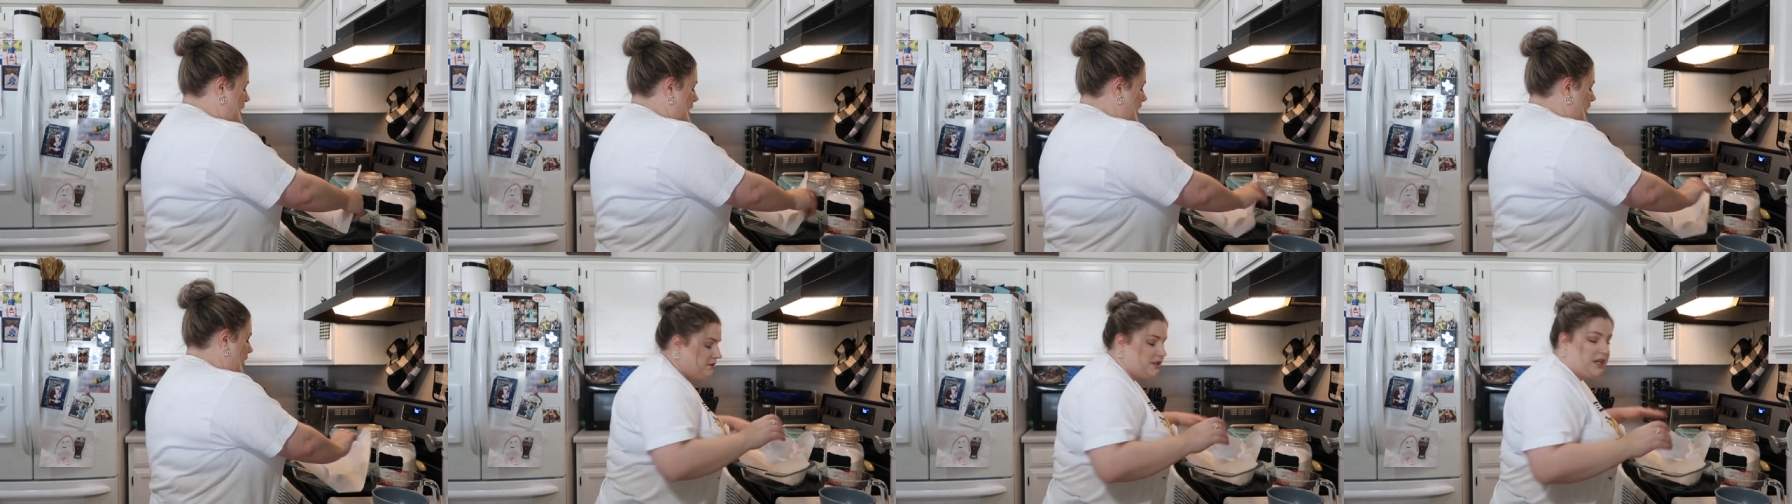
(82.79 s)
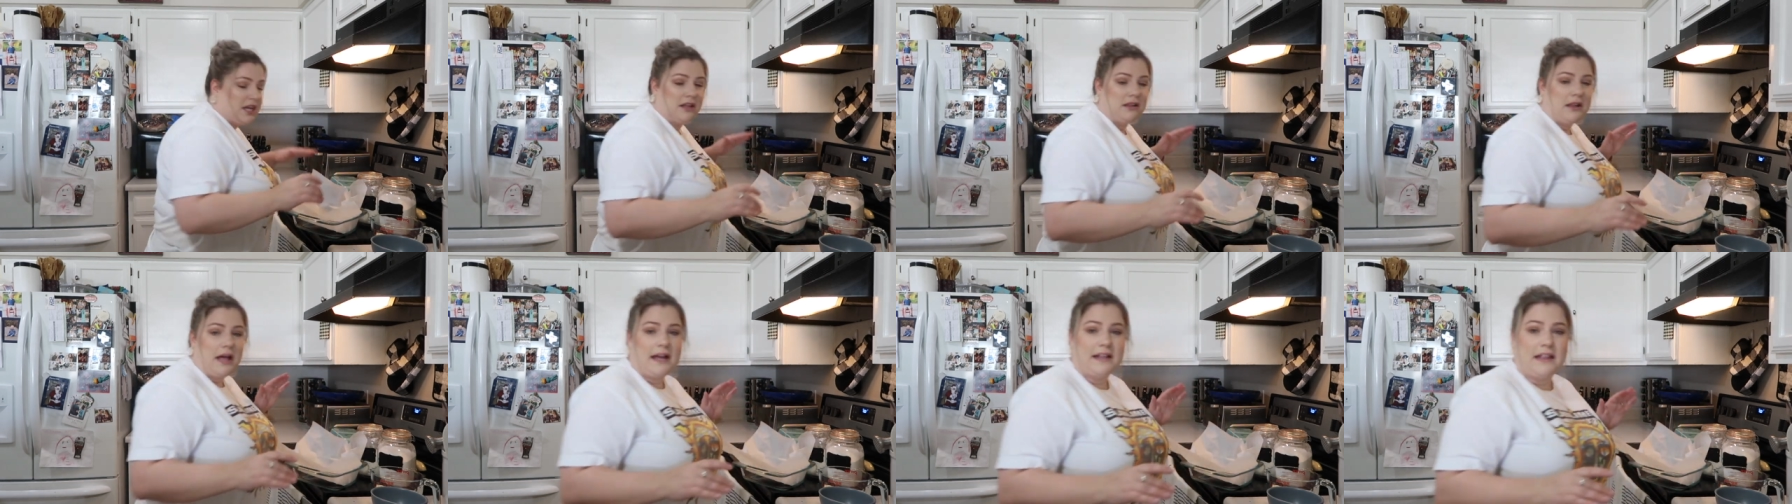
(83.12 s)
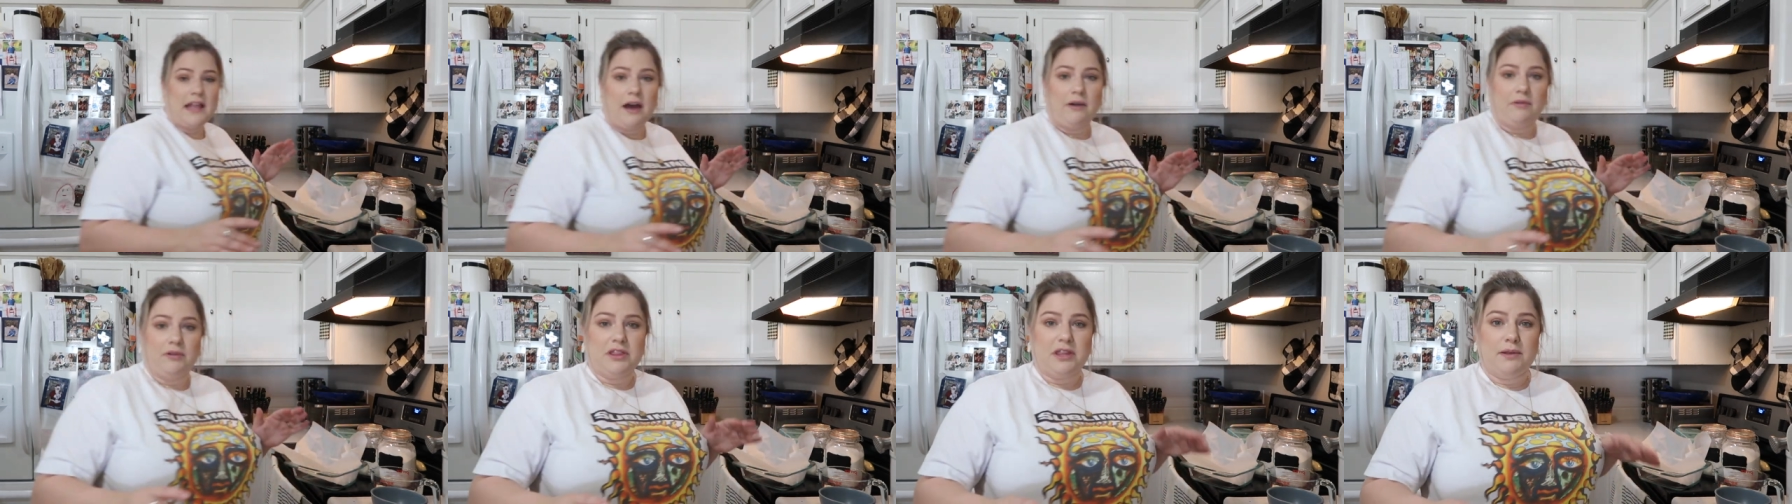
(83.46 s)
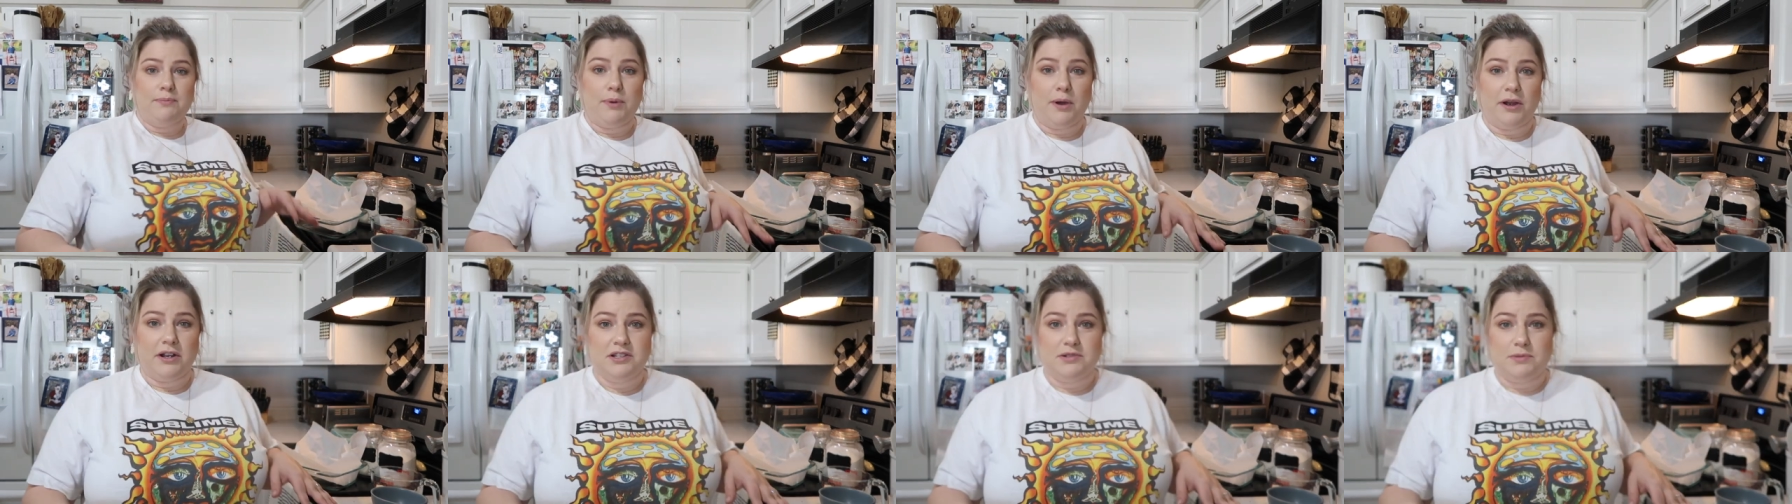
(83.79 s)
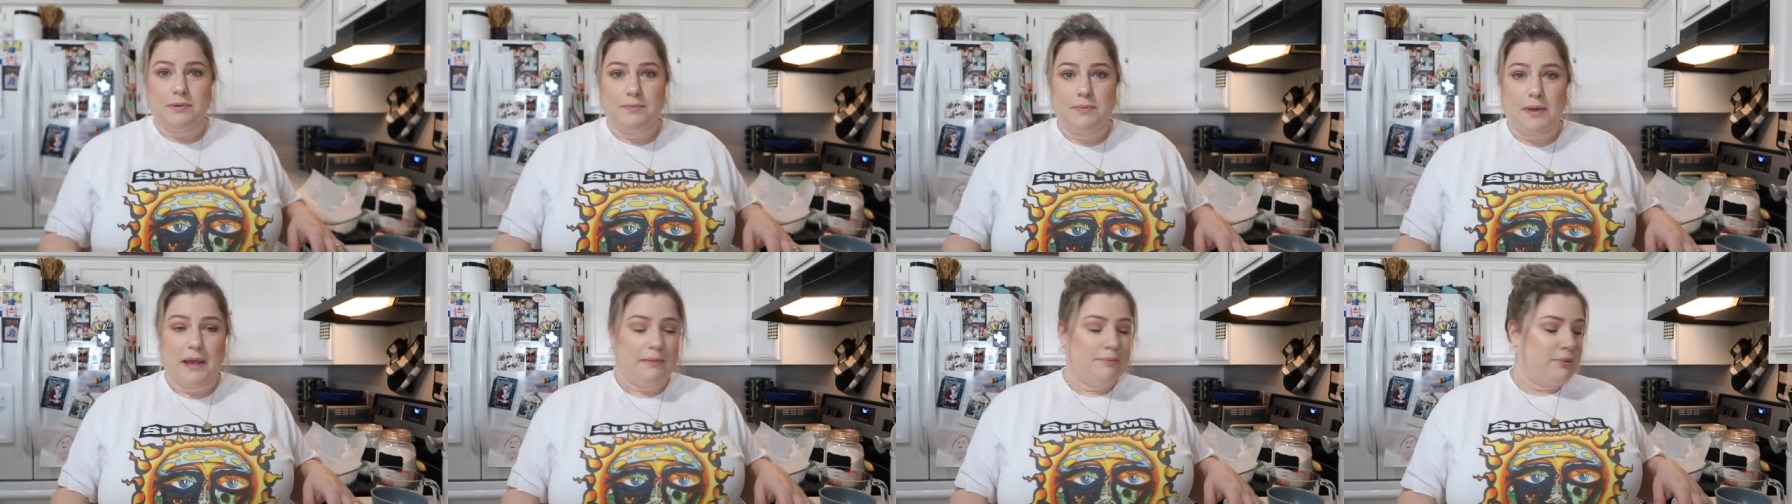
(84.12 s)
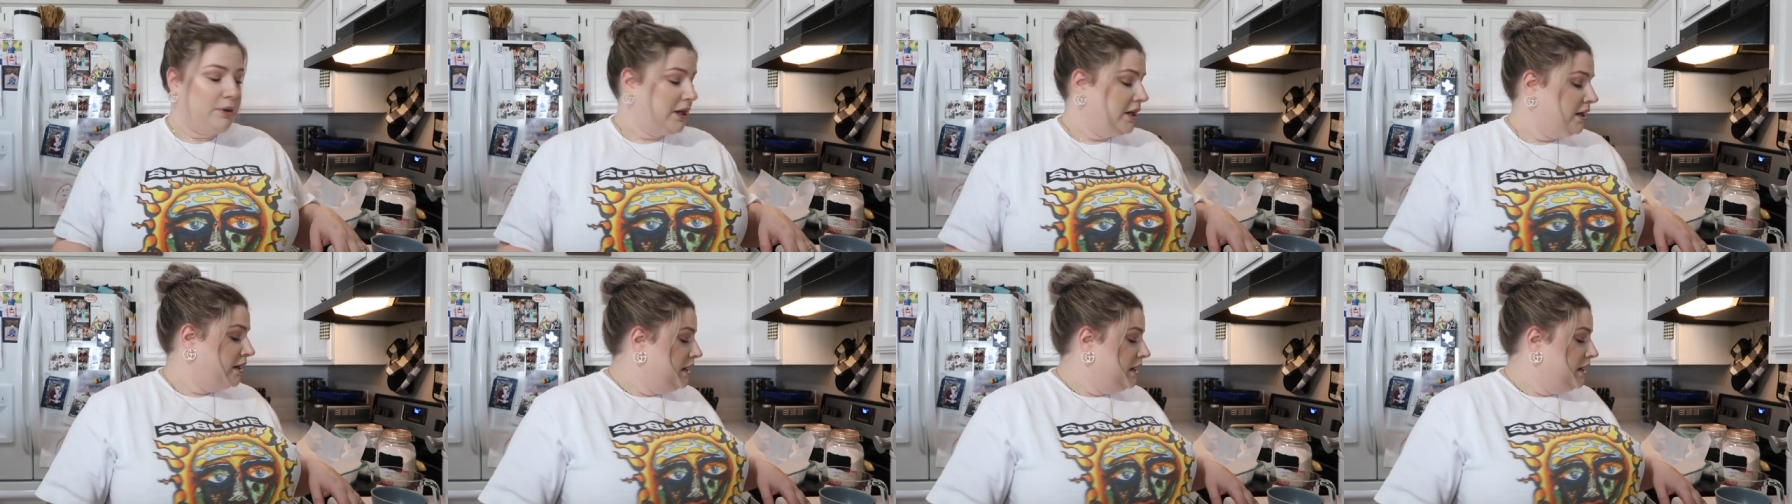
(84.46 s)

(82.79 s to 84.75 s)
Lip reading: I'm just gonna line that with the parchment paper.